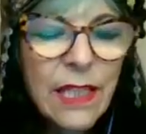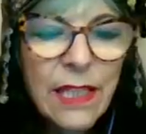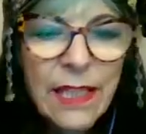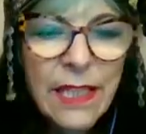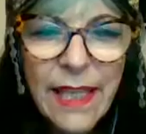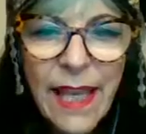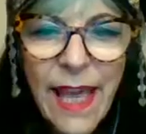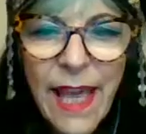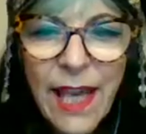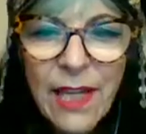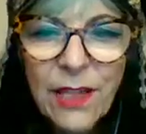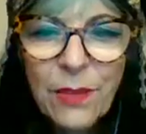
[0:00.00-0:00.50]

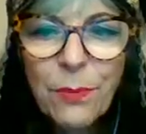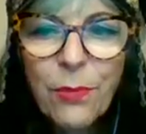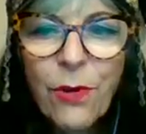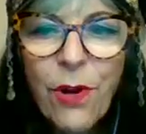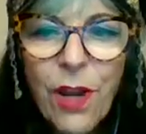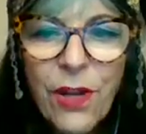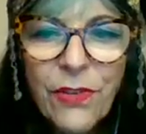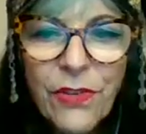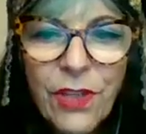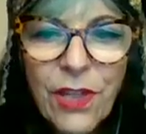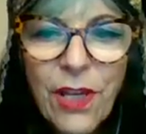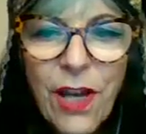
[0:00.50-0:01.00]
cattle
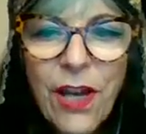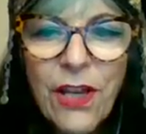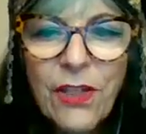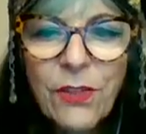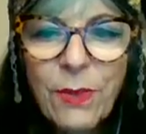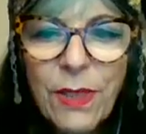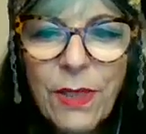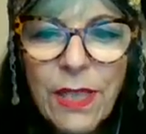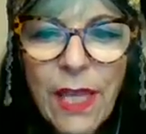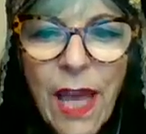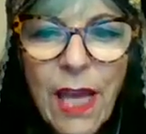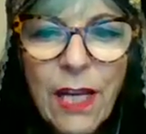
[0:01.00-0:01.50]
prod, the
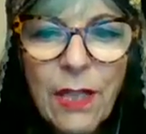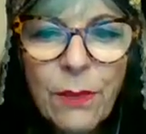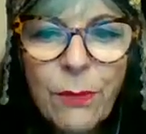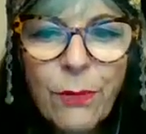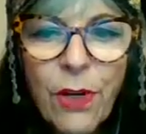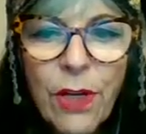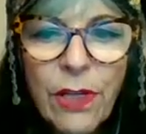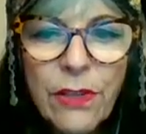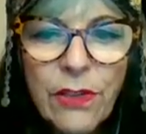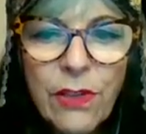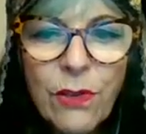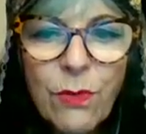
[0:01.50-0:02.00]
cosmic cattle
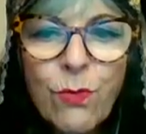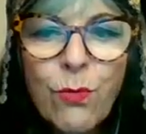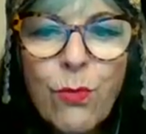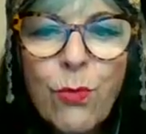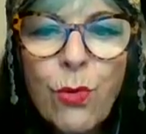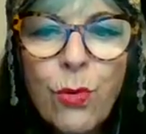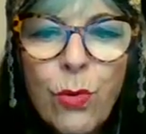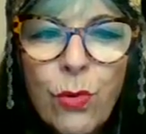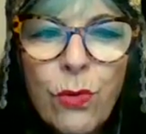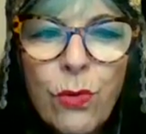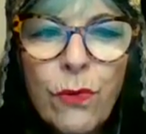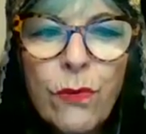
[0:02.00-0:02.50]
prod to
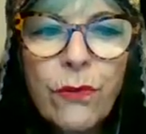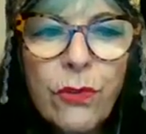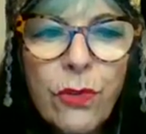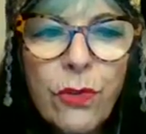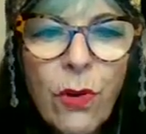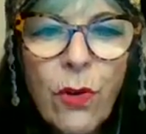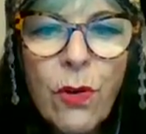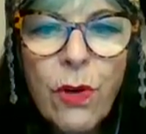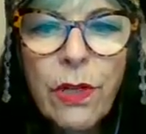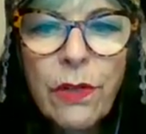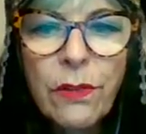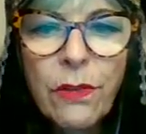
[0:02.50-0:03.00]
move
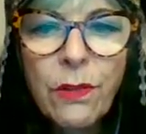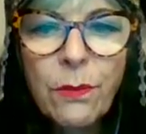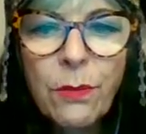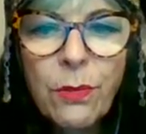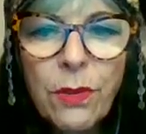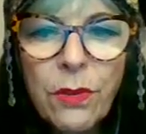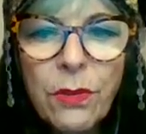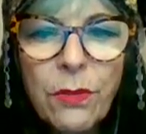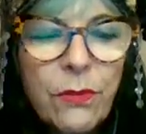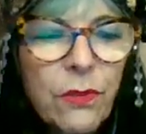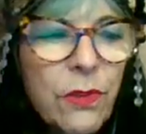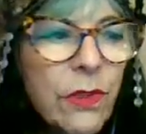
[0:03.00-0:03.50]
Taurus, the
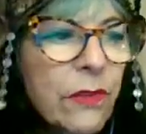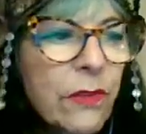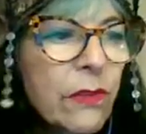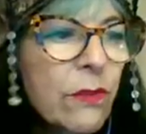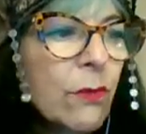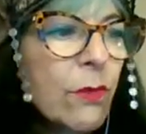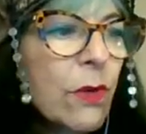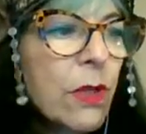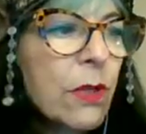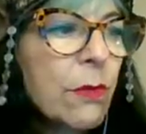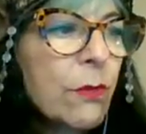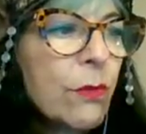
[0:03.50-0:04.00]
bull who doesn't
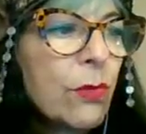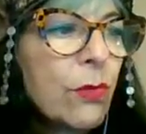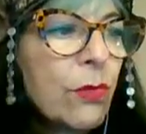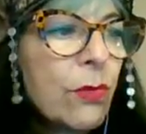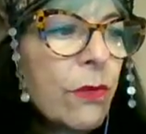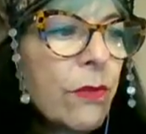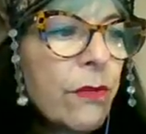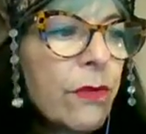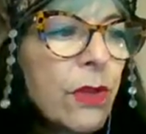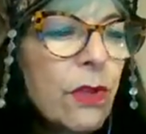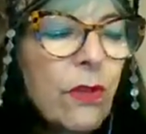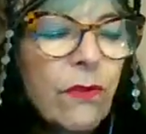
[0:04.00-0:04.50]
want to
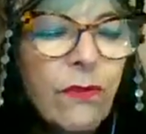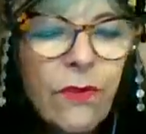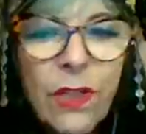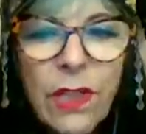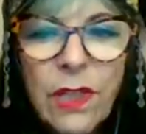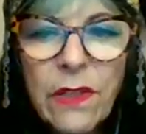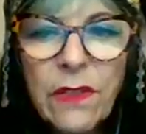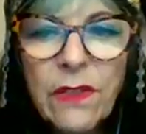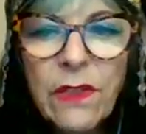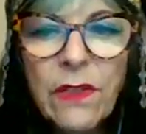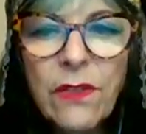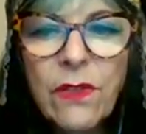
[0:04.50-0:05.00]
move, you know,
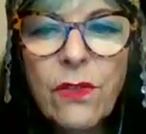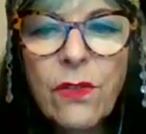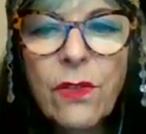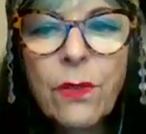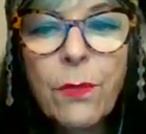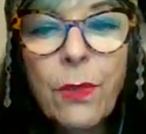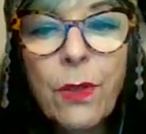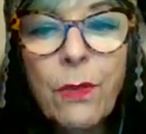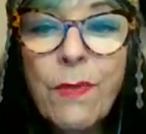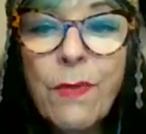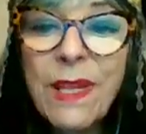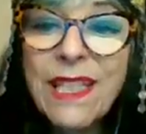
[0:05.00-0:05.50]
Venus and
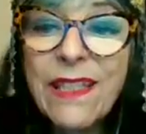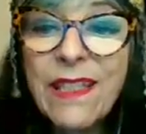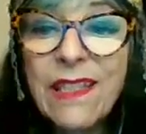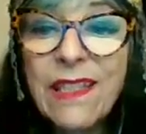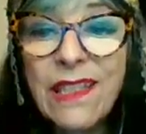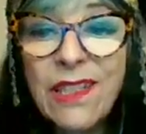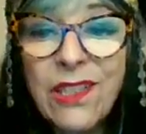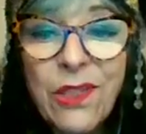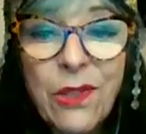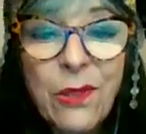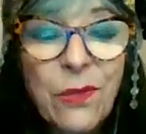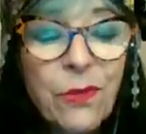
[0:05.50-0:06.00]
Scorpio might
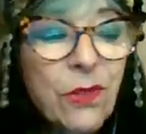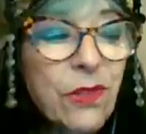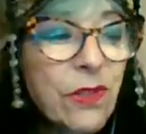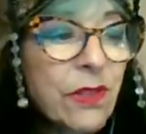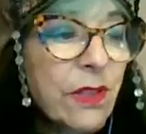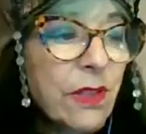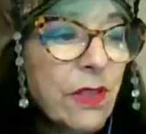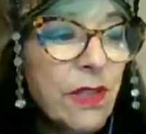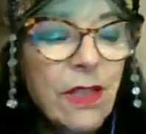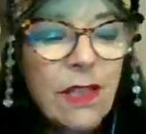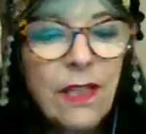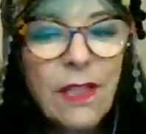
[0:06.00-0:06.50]

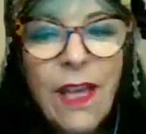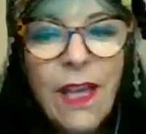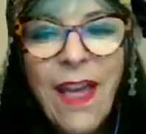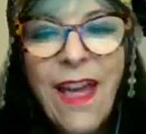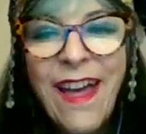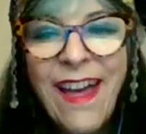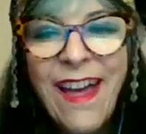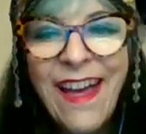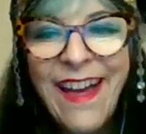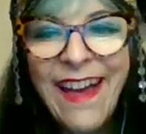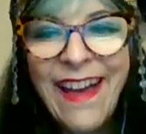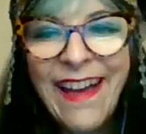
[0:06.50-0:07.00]
seduce
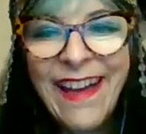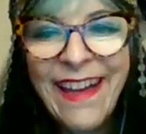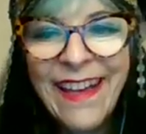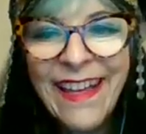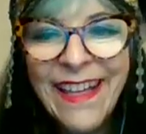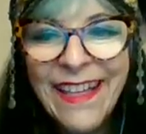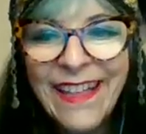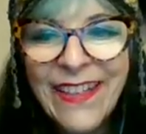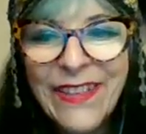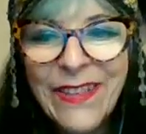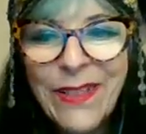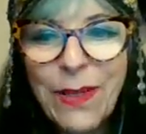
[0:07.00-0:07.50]

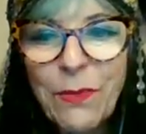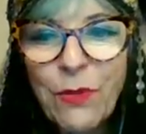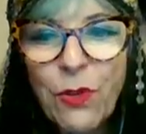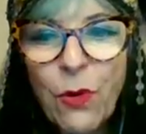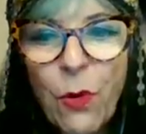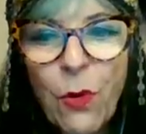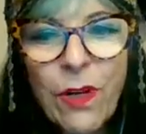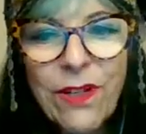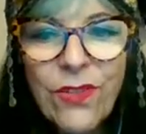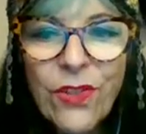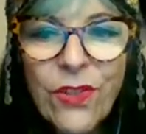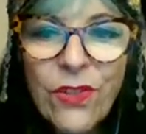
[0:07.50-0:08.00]
some
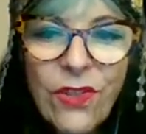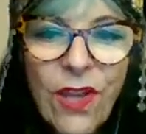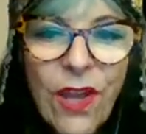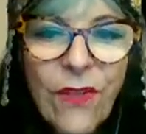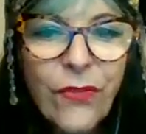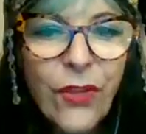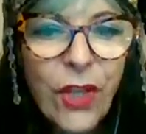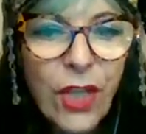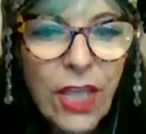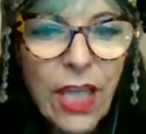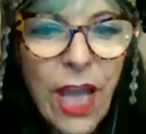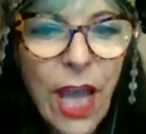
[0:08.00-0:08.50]
Tauruses off
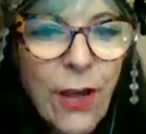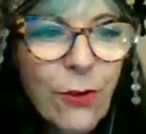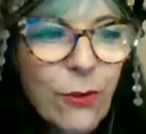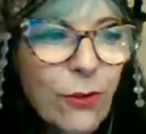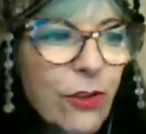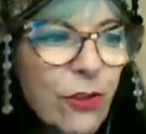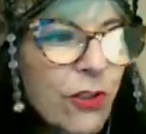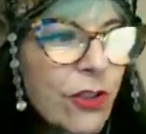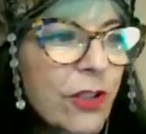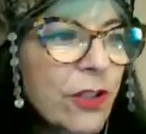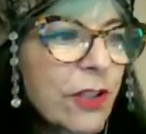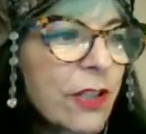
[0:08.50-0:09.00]
the
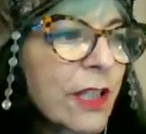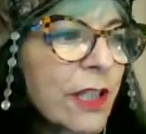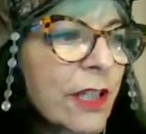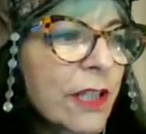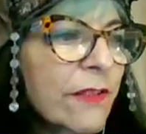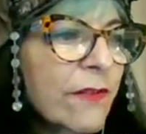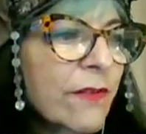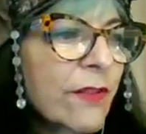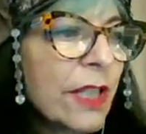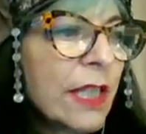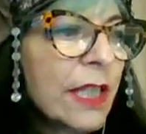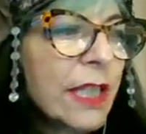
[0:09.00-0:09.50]
couch to kind
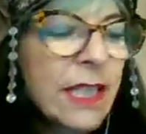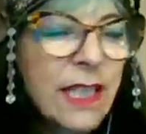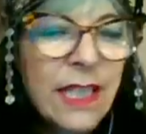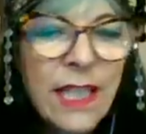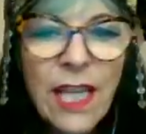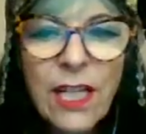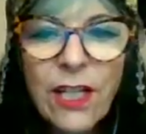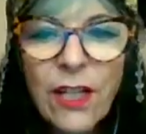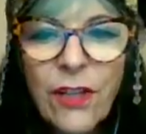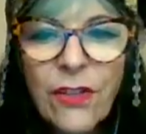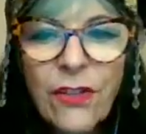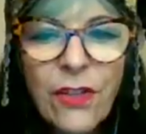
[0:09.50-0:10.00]
of
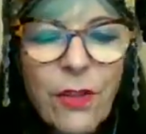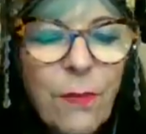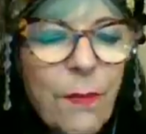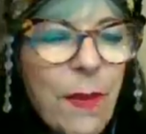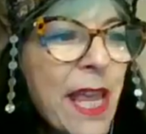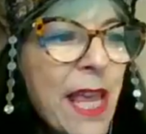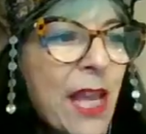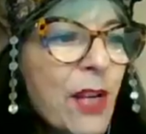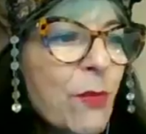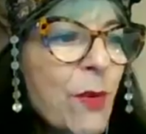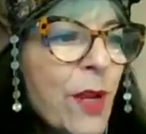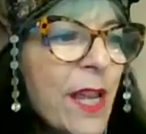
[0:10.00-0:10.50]
get on the
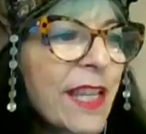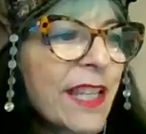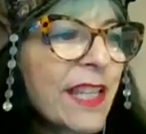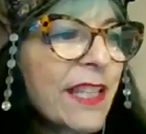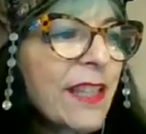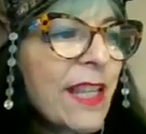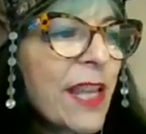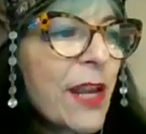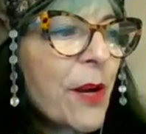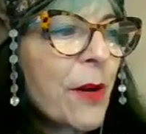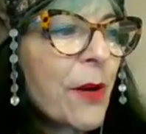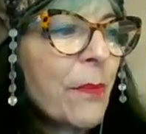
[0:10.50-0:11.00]

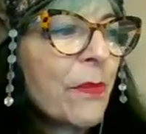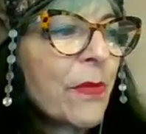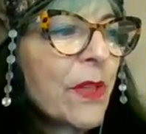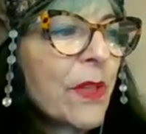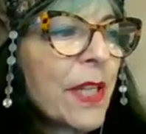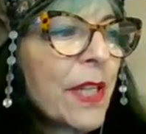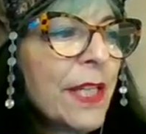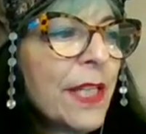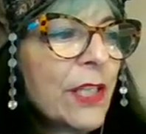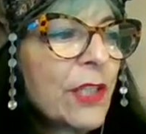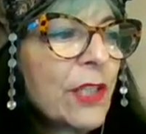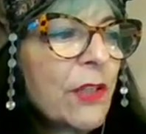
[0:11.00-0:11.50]
bandwagon there.
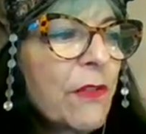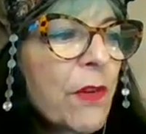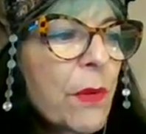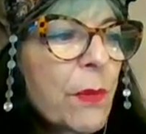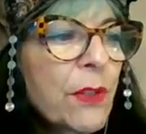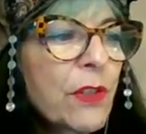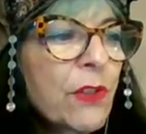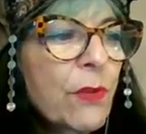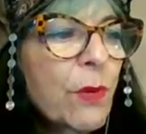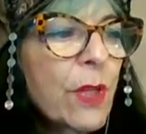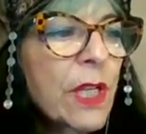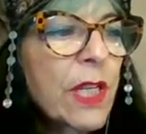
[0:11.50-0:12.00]

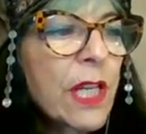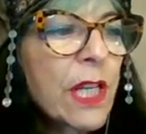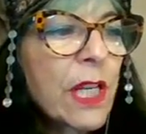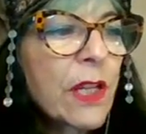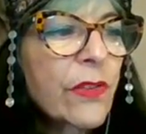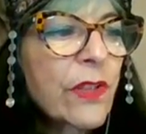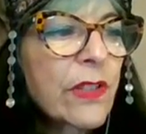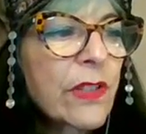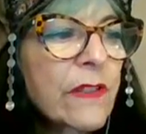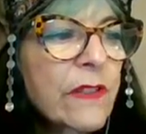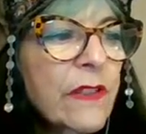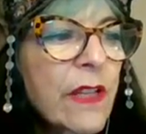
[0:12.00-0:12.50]
November
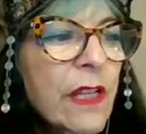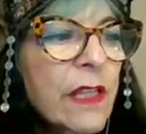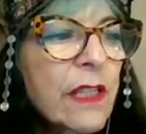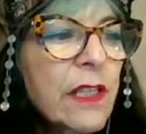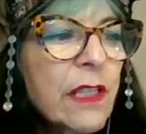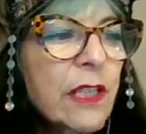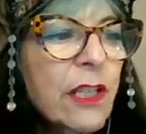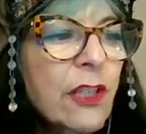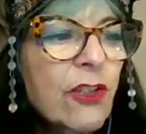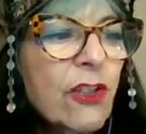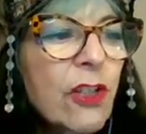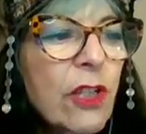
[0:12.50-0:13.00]
28th, the sun
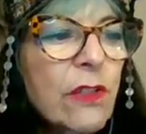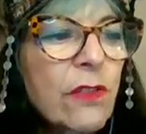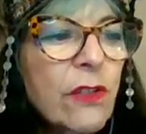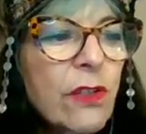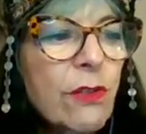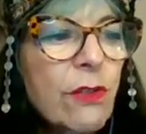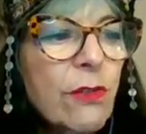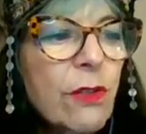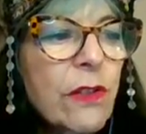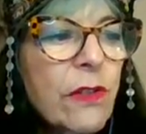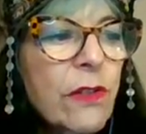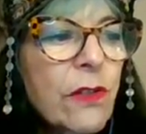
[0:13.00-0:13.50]
in conjunct
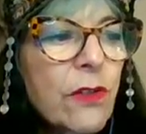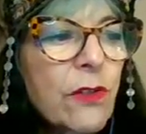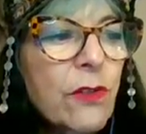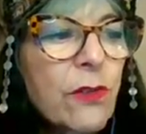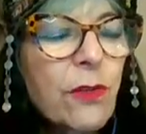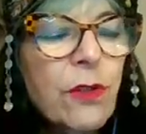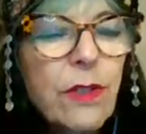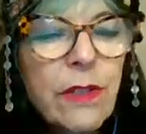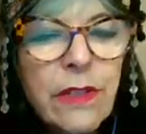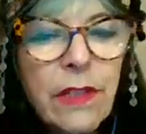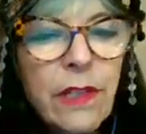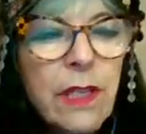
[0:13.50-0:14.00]
Uranus and
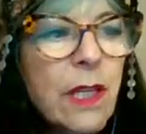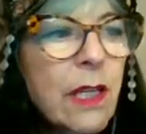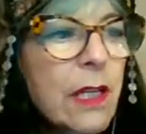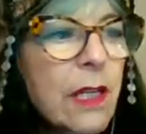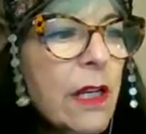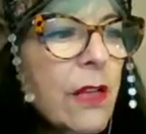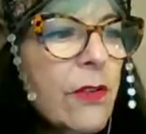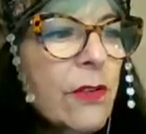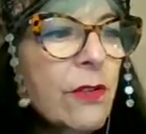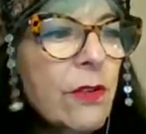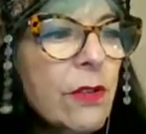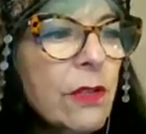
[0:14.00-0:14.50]
Taurus, again,
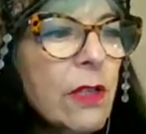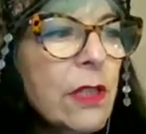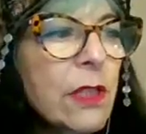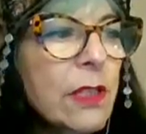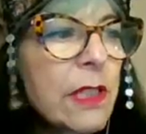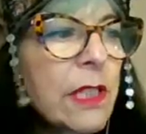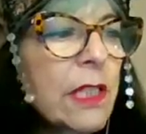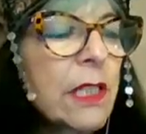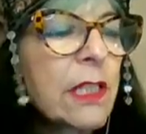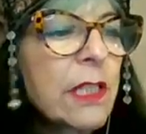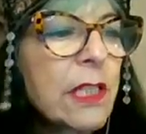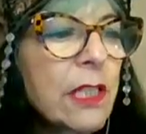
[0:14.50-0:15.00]
another
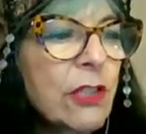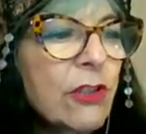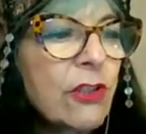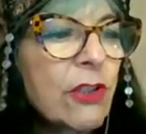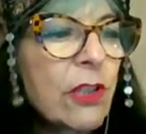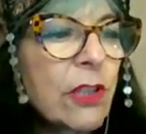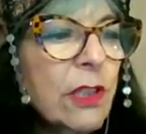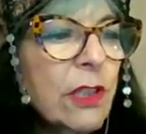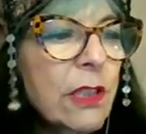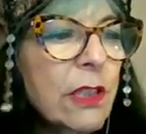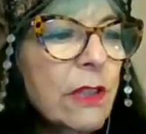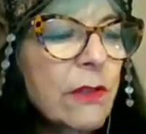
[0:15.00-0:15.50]
in
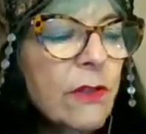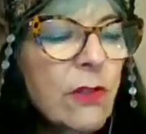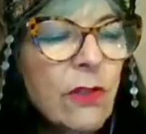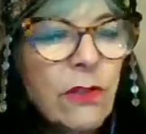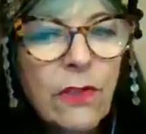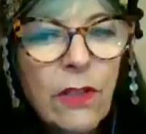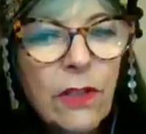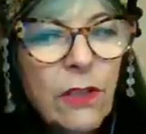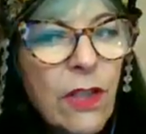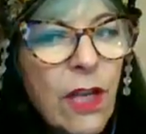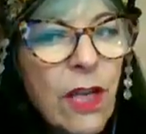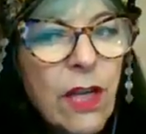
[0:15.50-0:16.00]
conjunct. There's
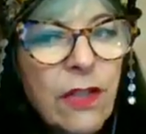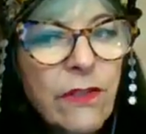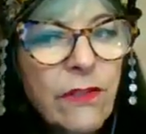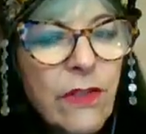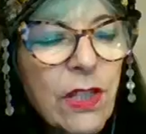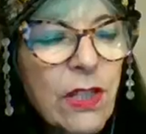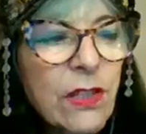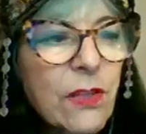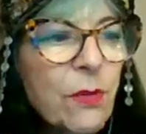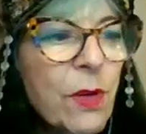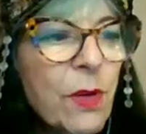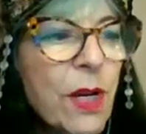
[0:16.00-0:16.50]
a lot of
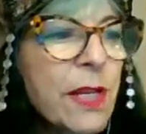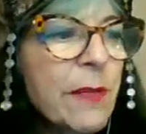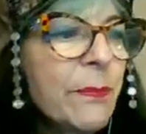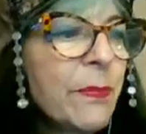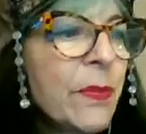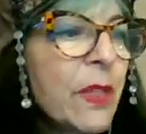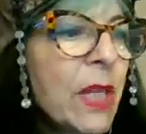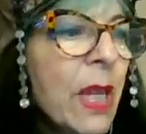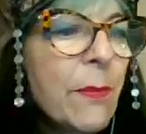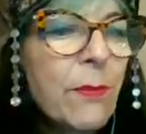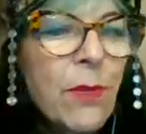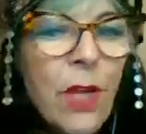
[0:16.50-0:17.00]
these, right?
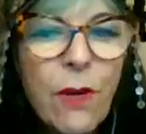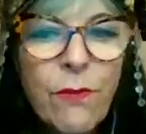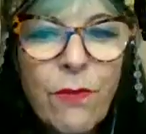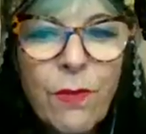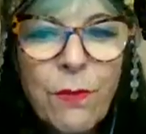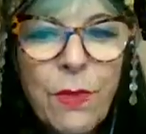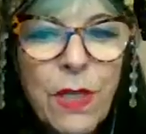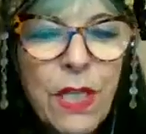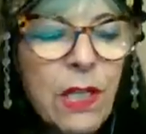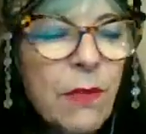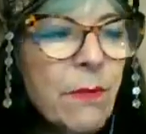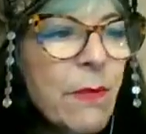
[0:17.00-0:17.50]
I'm not
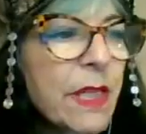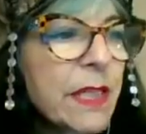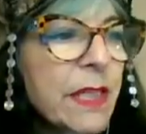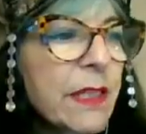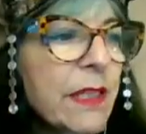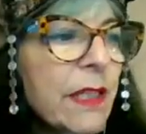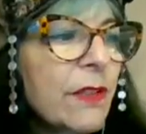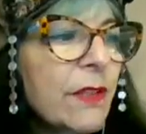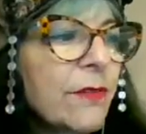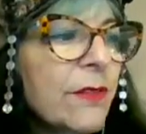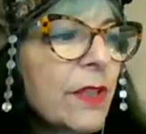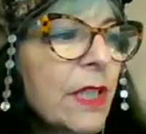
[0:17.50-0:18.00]
repeating
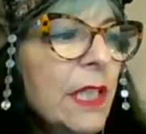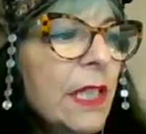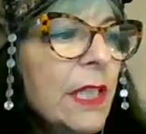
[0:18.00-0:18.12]
myself.